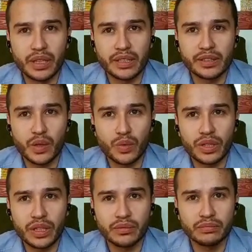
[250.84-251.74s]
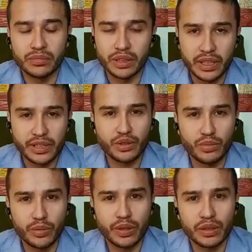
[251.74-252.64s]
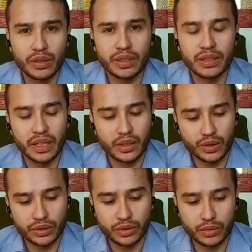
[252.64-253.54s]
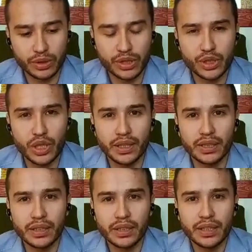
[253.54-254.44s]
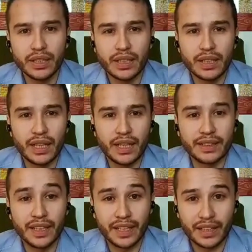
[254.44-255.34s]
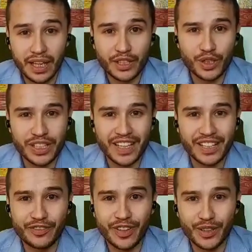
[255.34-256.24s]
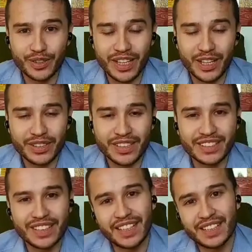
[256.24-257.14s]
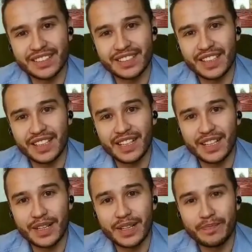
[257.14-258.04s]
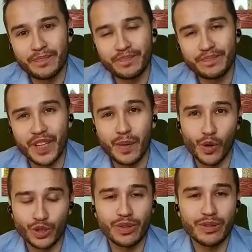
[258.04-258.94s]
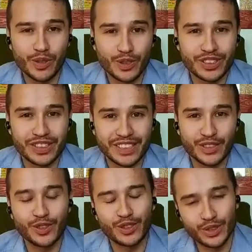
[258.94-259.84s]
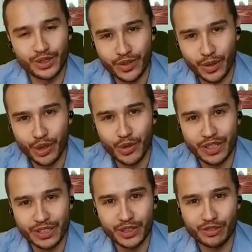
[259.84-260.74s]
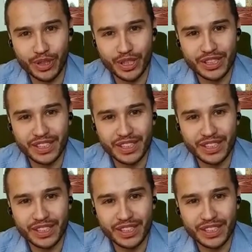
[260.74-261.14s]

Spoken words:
started working in ExxonMobil in a control position, and there actually I found out that the boss of my boss is also from the University of Page.